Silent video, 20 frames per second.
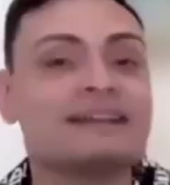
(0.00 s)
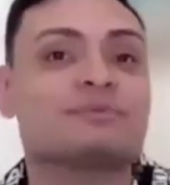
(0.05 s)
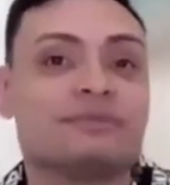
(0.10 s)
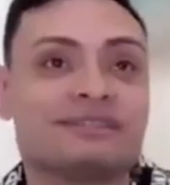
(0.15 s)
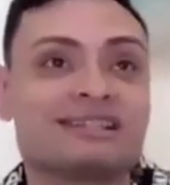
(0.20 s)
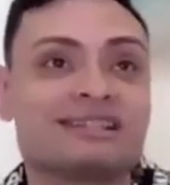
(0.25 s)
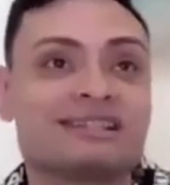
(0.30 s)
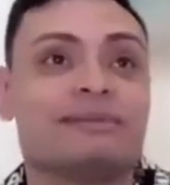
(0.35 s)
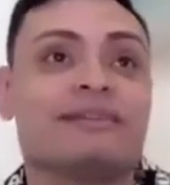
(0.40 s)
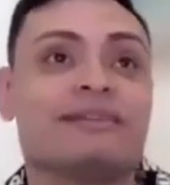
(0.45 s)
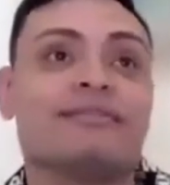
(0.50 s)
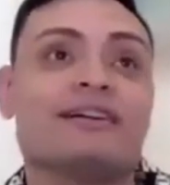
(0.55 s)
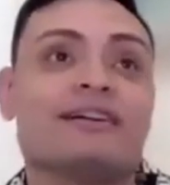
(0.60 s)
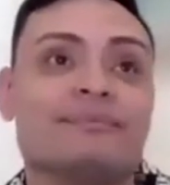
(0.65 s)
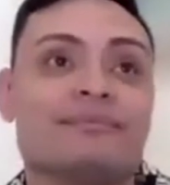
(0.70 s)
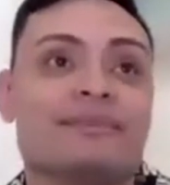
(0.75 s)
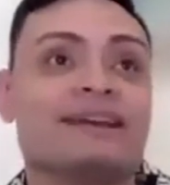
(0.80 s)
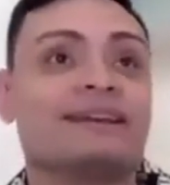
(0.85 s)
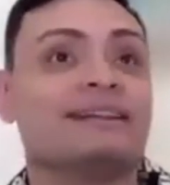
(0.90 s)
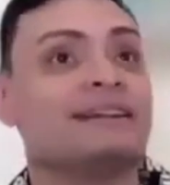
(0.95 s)
Well, some of them,
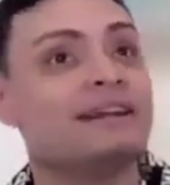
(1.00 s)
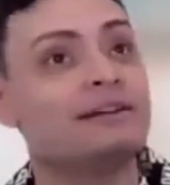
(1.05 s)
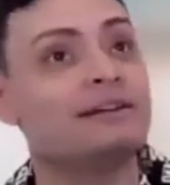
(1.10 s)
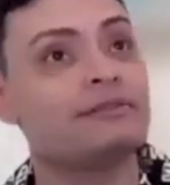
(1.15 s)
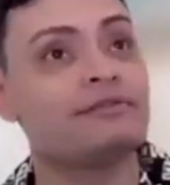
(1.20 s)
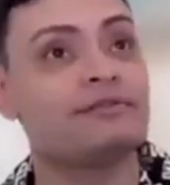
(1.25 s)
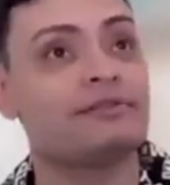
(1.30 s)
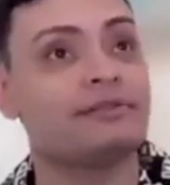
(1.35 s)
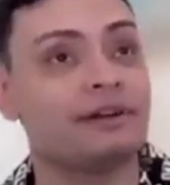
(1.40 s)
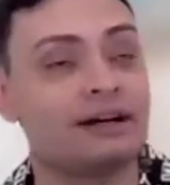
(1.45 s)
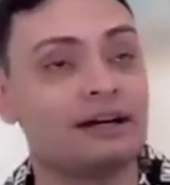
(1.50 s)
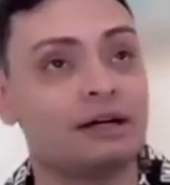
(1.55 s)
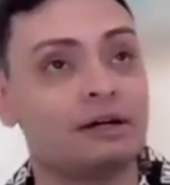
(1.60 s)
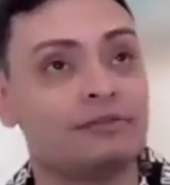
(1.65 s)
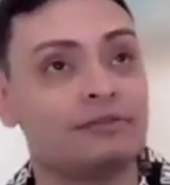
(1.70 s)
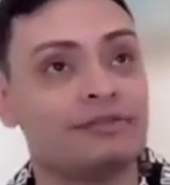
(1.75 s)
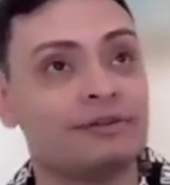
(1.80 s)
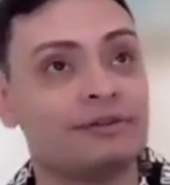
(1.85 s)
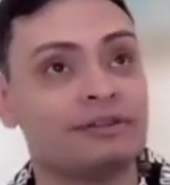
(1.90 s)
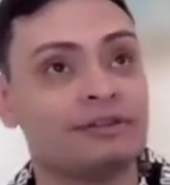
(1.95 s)
they live, a
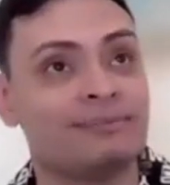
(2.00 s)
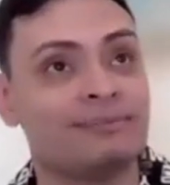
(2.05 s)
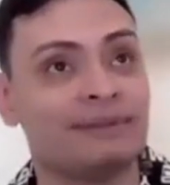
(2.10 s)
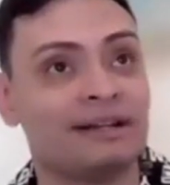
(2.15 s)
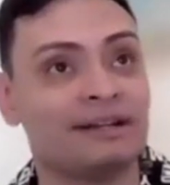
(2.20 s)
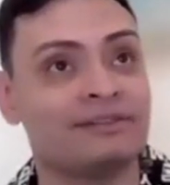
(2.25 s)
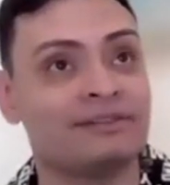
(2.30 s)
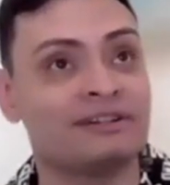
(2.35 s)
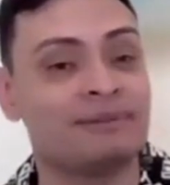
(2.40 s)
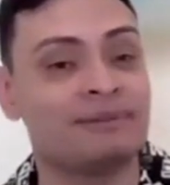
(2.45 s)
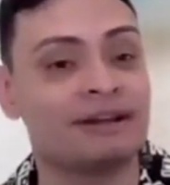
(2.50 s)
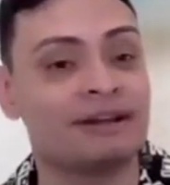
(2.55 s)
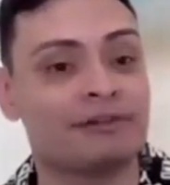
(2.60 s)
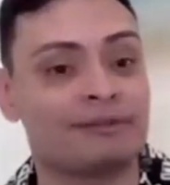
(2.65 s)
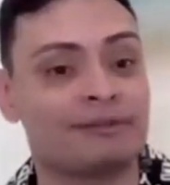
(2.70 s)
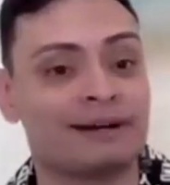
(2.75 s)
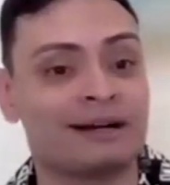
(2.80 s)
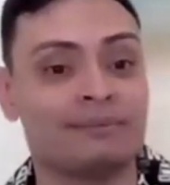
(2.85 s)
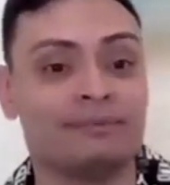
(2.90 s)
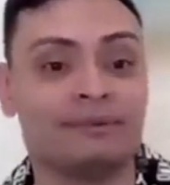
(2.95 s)
few of them live in Dominican
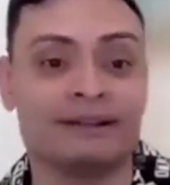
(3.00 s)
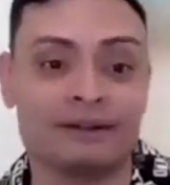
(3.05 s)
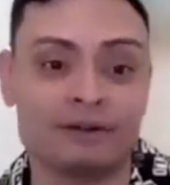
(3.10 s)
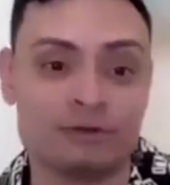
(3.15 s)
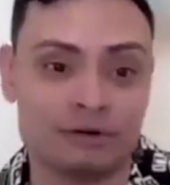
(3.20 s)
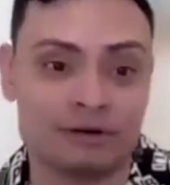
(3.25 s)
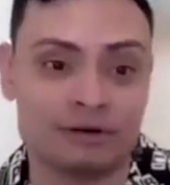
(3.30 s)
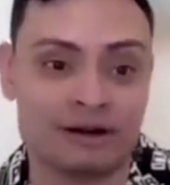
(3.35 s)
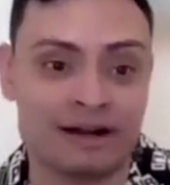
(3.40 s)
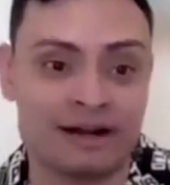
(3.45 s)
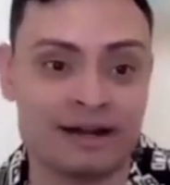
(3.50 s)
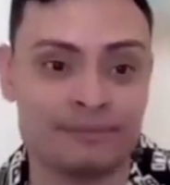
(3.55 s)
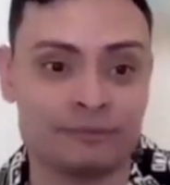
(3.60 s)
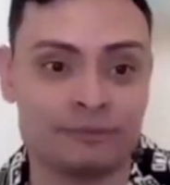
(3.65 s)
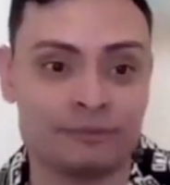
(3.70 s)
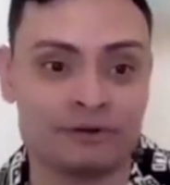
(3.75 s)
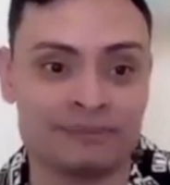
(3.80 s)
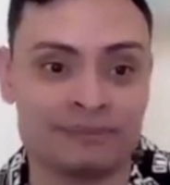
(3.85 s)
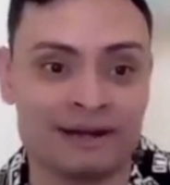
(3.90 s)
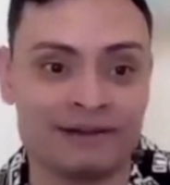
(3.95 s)
Republic, where I'm,
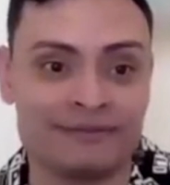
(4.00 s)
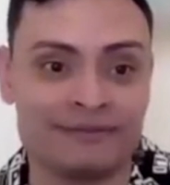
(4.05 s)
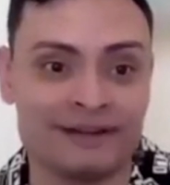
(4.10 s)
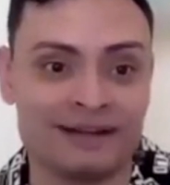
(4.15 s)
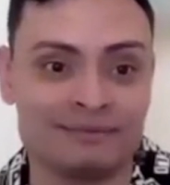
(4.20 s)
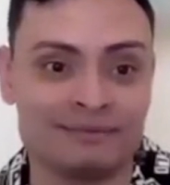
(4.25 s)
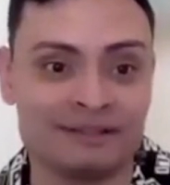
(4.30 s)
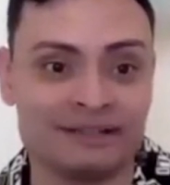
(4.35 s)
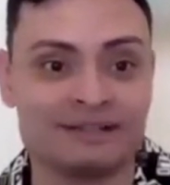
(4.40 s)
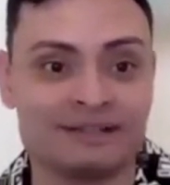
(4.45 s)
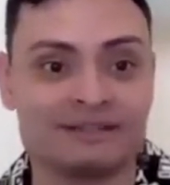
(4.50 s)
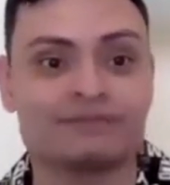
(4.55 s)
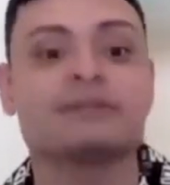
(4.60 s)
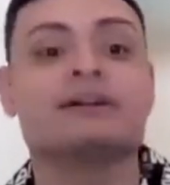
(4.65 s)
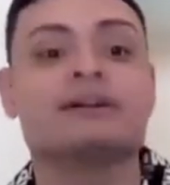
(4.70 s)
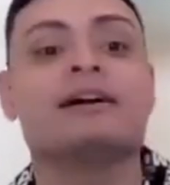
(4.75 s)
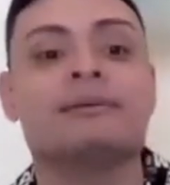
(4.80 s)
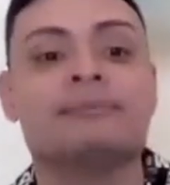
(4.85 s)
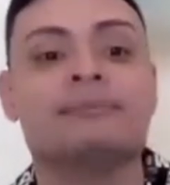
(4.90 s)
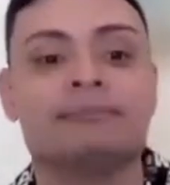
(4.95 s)
where my family is
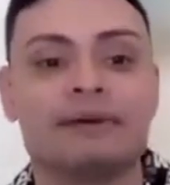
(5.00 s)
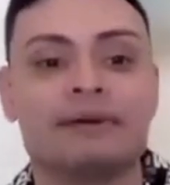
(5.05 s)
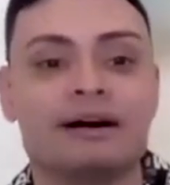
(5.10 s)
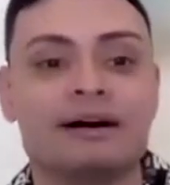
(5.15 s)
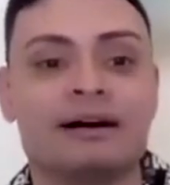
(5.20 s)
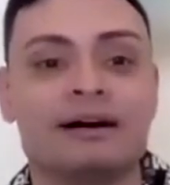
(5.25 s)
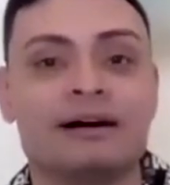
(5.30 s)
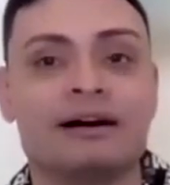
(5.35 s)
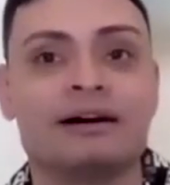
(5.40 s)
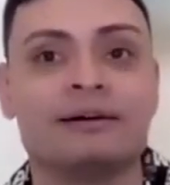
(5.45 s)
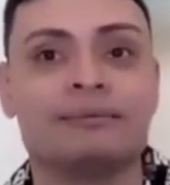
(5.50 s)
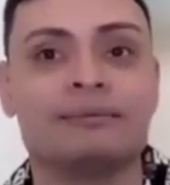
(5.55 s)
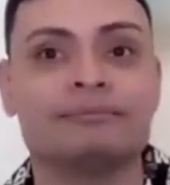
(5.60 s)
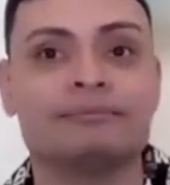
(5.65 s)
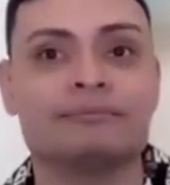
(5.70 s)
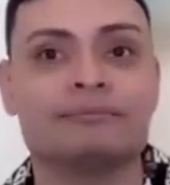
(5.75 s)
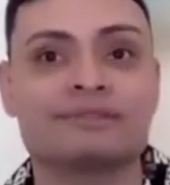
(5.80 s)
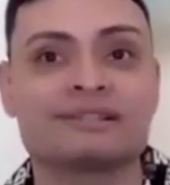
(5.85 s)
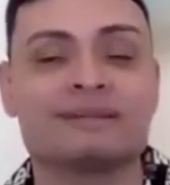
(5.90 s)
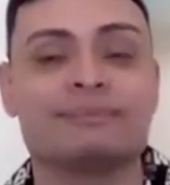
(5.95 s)
from. Um,
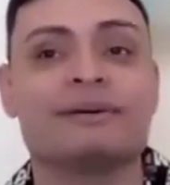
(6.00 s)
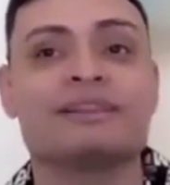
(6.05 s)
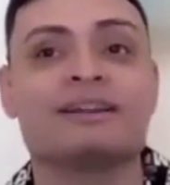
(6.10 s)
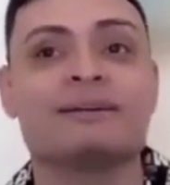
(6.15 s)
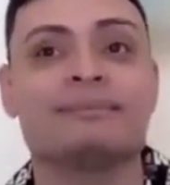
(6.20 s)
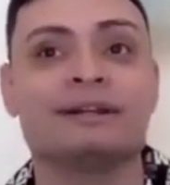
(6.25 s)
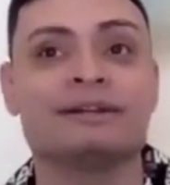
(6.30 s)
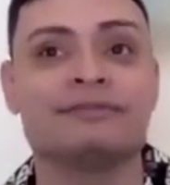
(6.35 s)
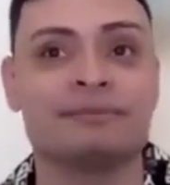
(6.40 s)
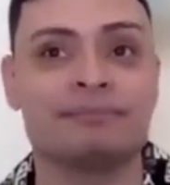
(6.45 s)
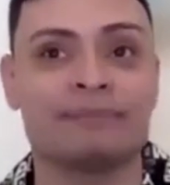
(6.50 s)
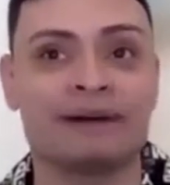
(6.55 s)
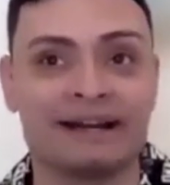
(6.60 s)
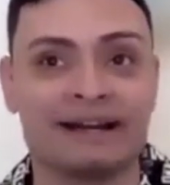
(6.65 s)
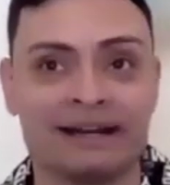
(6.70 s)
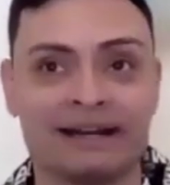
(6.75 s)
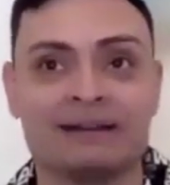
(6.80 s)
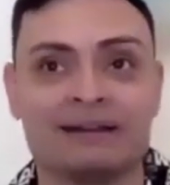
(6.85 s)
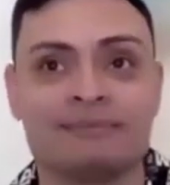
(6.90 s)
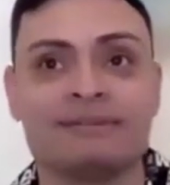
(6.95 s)
some of them live in
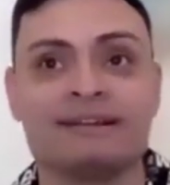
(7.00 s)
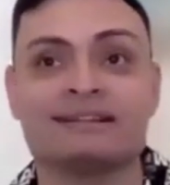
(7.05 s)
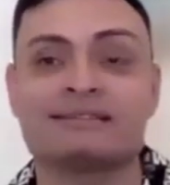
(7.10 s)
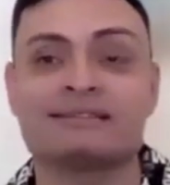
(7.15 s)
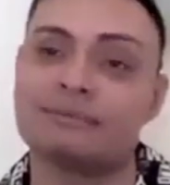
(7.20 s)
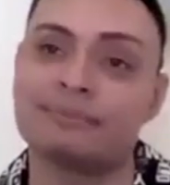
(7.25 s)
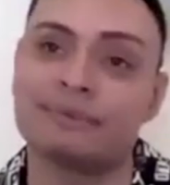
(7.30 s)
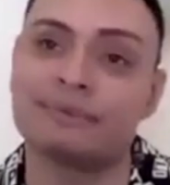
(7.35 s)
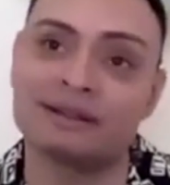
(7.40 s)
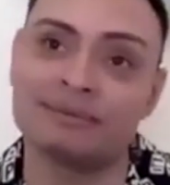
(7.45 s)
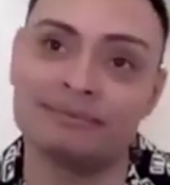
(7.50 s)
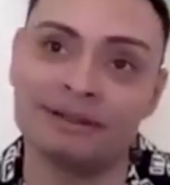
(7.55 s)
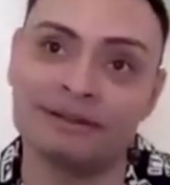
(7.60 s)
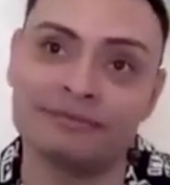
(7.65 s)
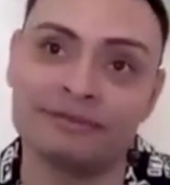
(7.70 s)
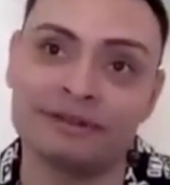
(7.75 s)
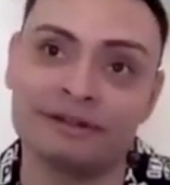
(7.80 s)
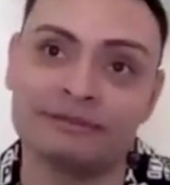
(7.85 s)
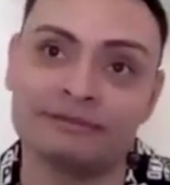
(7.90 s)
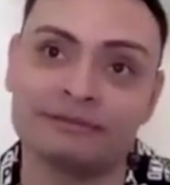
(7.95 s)
Miami, some of them
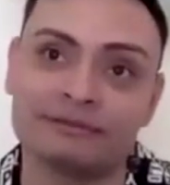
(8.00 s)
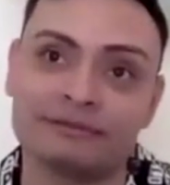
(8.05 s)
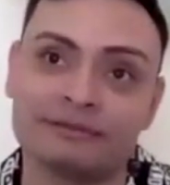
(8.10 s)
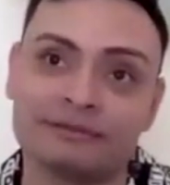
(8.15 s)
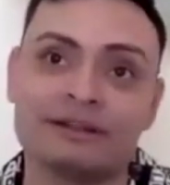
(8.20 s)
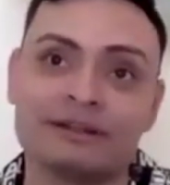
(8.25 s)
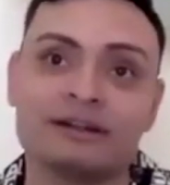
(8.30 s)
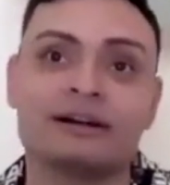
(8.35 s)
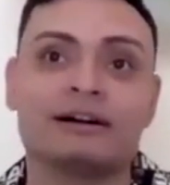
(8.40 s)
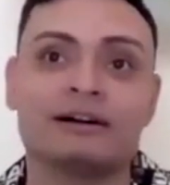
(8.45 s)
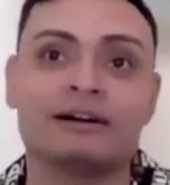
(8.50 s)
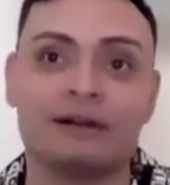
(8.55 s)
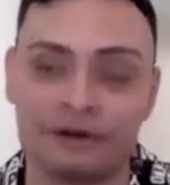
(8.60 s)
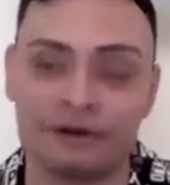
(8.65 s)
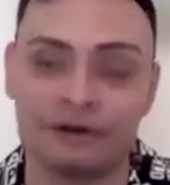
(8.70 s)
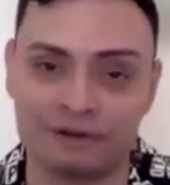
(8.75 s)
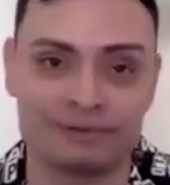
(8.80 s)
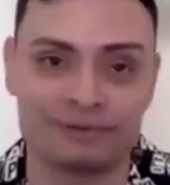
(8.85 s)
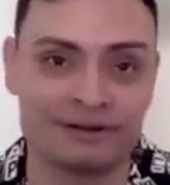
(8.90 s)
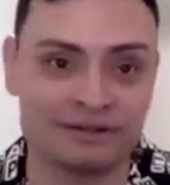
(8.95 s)
live in uh,
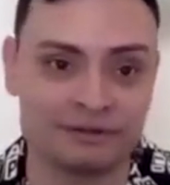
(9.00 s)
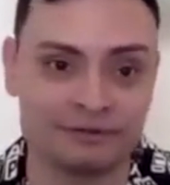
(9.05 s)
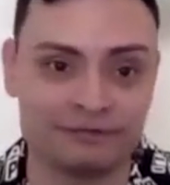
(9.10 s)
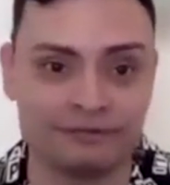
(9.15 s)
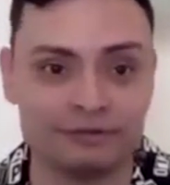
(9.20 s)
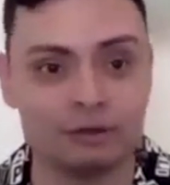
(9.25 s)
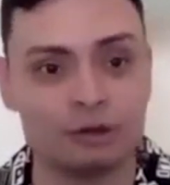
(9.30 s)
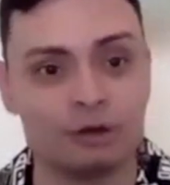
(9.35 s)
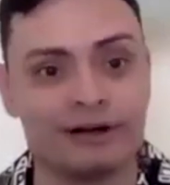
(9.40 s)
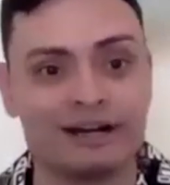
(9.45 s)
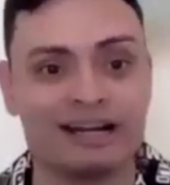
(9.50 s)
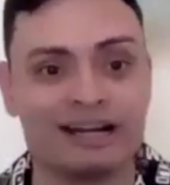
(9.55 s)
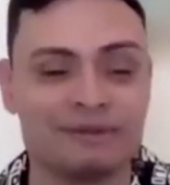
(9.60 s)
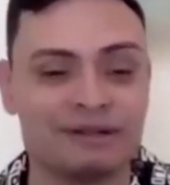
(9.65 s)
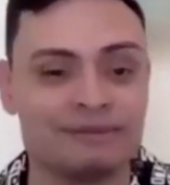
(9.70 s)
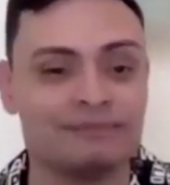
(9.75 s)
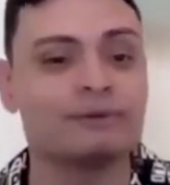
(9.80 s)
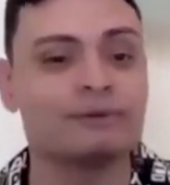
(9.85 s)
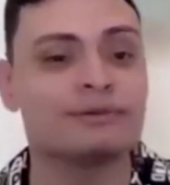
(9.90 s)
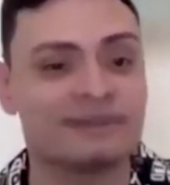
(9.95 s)
other parts of Florida,
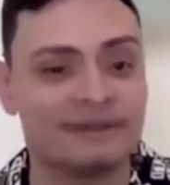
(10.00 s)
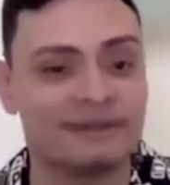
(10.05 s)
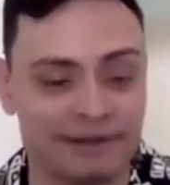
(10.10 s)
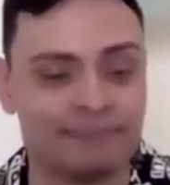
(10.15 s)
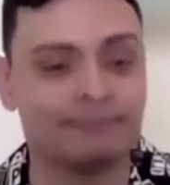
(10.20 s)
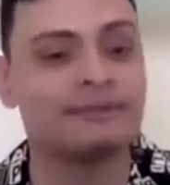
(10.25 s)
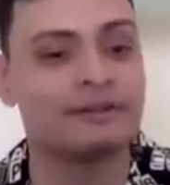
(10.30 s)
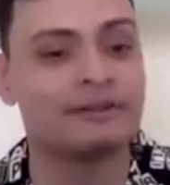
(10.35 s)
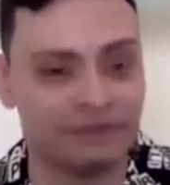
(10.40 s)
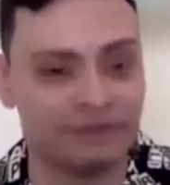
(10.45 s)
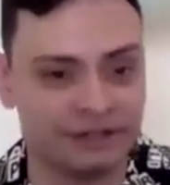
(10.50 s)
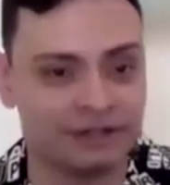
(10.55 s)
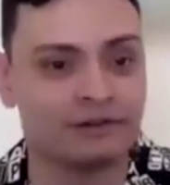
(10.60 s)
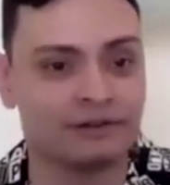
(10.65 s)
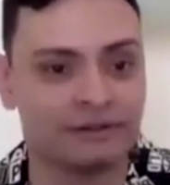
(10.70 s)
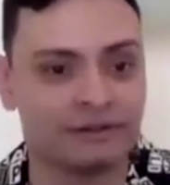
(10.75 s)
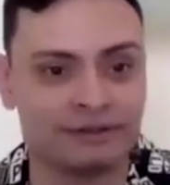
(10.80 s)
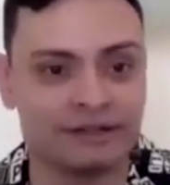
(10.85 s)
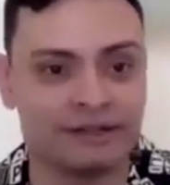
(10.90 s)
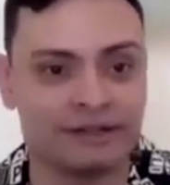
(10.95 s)
but most of them live here
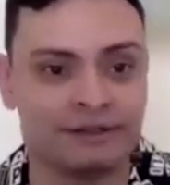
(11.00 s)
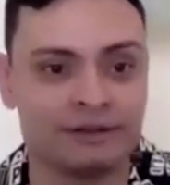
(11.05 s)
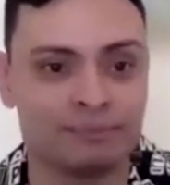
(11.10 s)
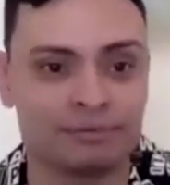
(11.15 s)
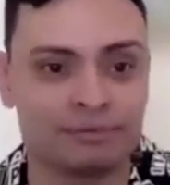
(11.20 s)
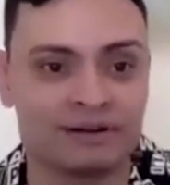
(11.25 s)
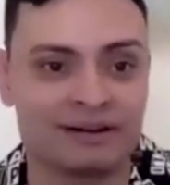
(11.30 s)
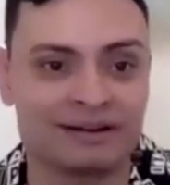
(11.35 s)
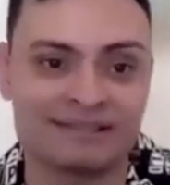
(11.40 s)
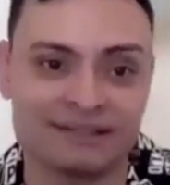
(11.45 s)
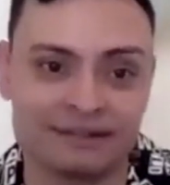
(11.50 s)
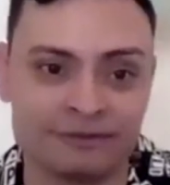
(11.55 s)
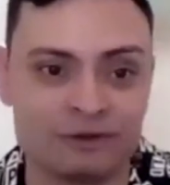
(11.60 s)
in, in the Bronx and